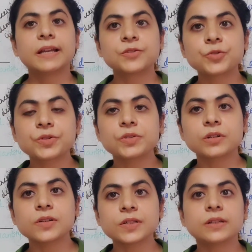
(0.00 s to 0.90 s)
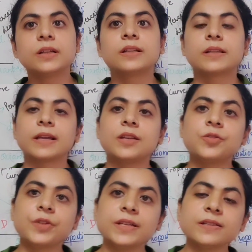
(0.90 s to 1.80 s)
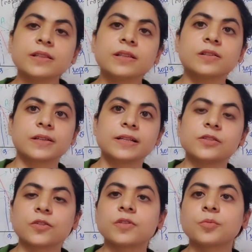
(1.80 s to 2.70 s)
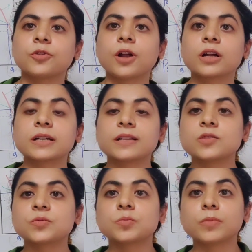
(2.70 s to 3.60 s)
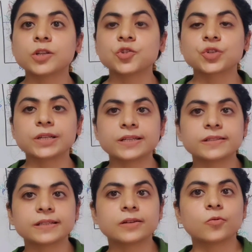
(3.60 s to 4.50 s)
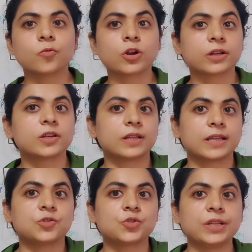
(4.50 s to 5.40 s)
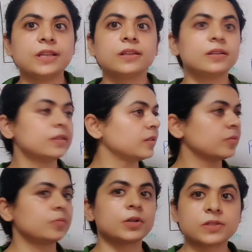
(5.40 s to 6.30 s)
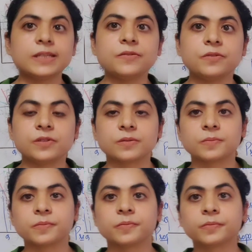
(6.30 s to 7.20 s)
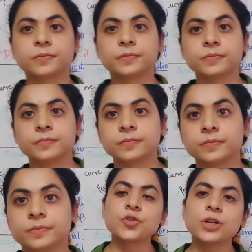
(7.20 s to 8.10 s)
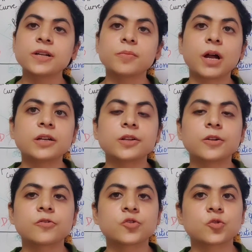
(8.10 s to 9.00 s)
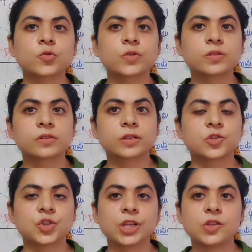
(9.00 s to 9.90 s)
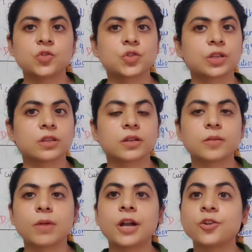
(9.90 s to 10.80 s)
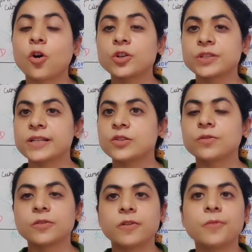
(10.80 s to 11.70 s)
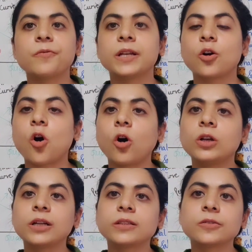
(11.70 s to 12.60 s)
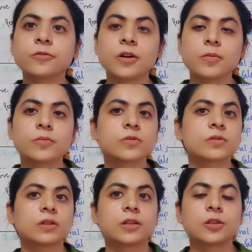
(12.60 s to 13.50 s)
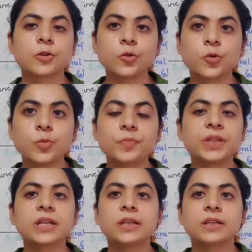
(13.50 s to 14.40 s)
As a result, the increase in the sales of the product is much less than what it actually perceives. Proportional demand curve shows the change in the demand or sales of the firm when all other firms in the group